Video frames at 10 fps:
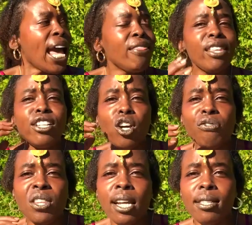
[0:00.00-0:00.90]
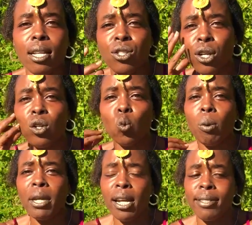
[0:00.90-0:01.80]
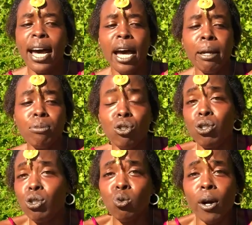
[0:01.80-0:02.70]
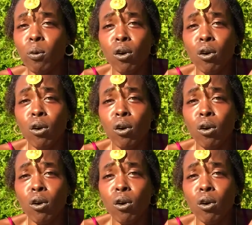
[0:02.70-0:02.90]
And these are things that certain women at times do,